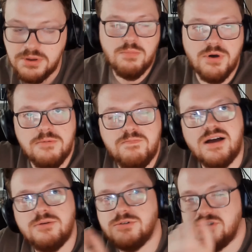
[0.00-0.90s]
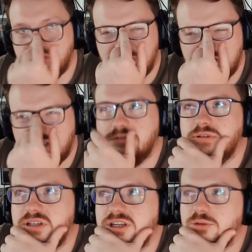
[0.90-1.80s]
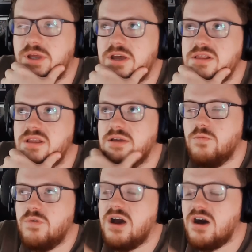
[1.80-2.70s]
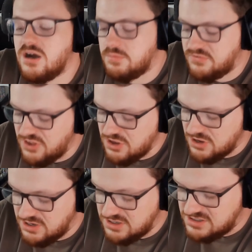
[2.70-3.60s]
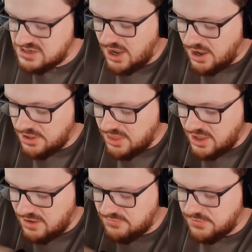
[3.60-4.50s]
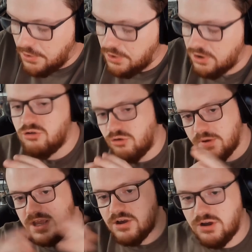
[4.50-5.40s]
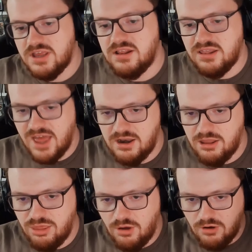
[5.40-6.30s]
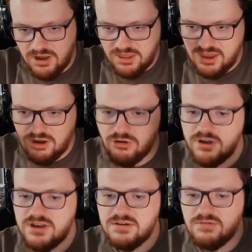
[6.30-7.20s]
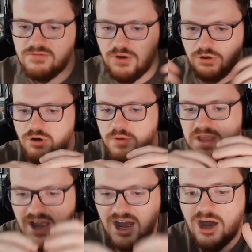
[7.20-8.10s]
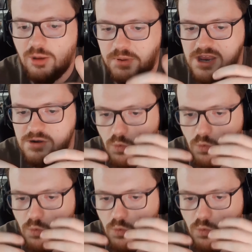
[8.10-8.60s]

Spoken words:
But I want to ask you a little bit, like carp feeds, are they for growing koi in length, or are they growing carp in